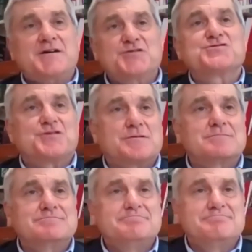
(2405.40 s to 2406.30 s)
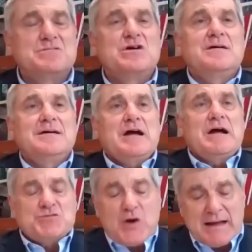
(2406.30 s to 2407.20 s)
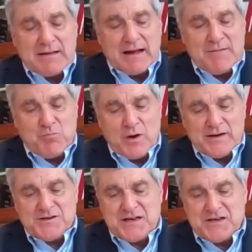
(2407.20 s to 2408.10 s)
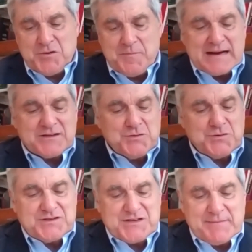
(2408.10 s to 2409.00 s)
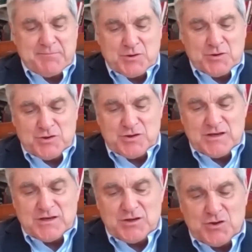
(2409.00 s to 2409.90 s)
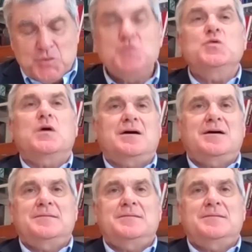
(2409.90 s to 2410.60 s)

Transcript: a concern. So I want to take you back to an example that you